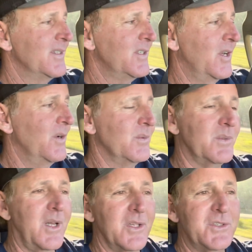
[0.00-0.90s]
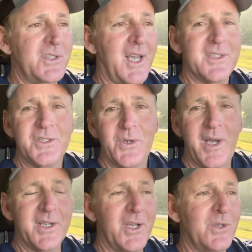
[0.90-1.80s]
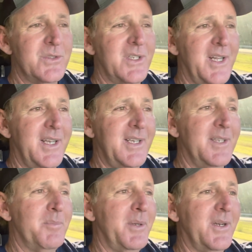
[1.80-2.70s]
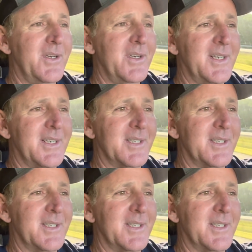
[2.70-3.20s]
So I'll let you guys know how it goes today up here.